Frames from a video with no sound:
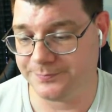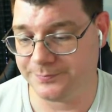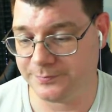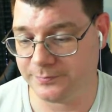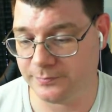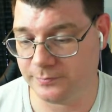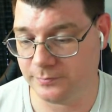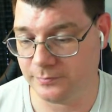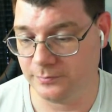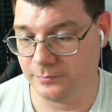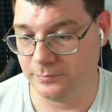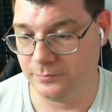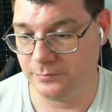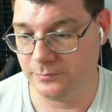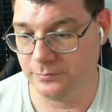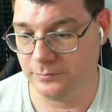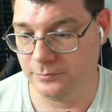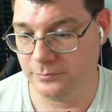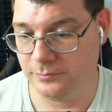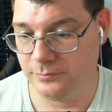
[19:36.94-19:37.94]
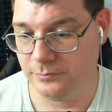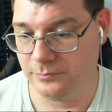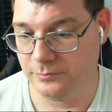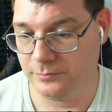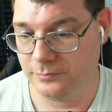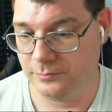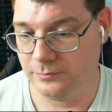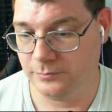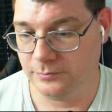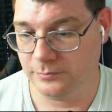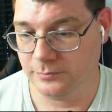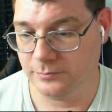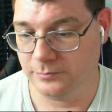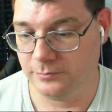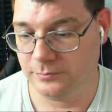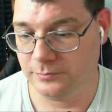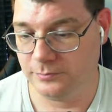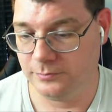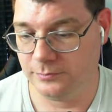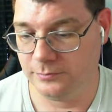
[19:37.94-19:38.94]

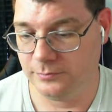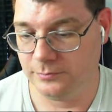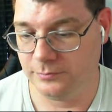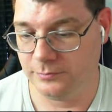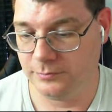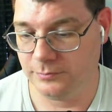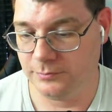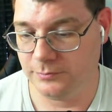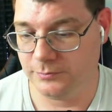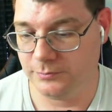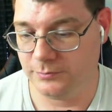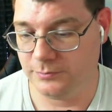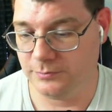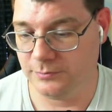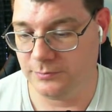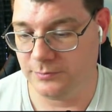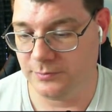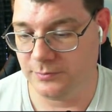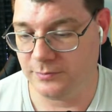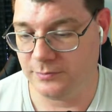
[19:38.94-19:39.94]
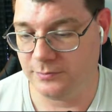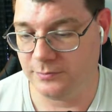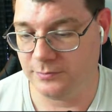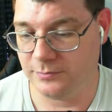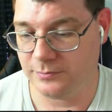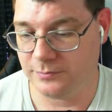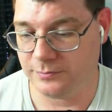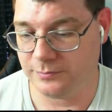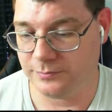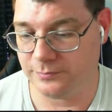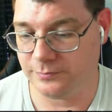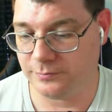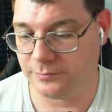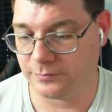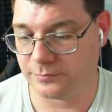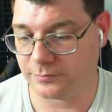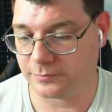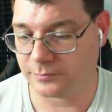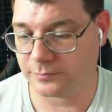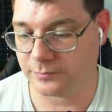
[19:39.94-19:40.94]

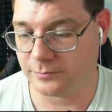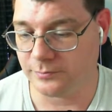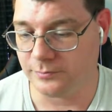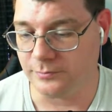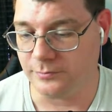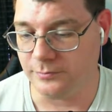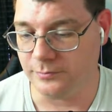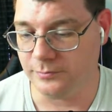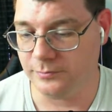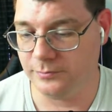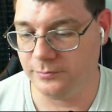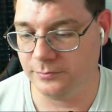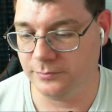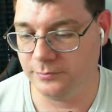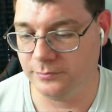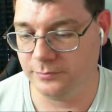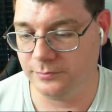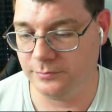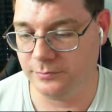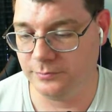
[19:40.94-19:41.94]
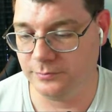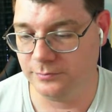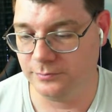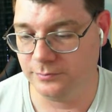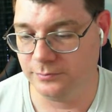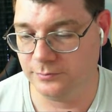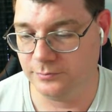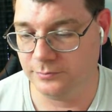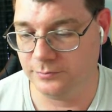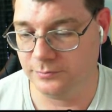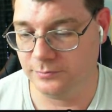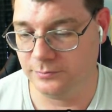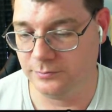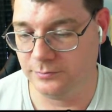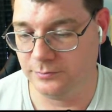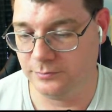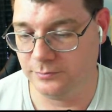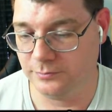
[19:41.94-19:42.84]
No one is speaking in this clip.